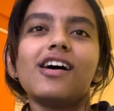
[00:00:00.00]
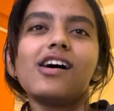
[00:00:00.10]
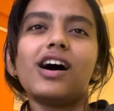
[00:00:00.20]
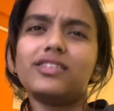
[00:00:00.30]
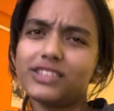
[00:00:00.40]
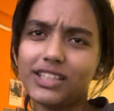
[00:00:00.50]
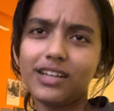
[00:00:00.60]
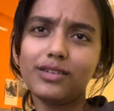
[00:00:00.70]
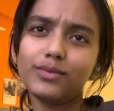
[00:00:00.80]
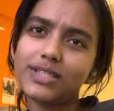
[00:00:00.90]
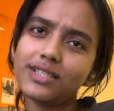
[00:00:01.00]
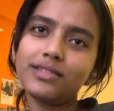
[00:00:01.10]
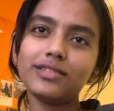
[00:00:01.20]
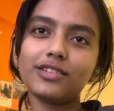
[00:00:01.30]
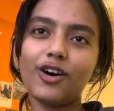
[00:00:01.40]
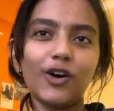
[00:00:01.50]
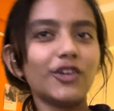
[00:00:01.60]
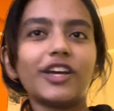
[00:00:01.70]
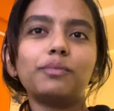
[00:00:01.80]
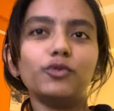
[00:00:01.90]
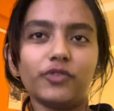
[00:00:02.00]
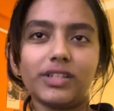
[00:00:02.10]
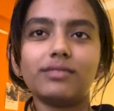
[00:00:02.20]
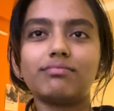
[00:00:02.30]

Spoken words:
Avatar was an alright movie,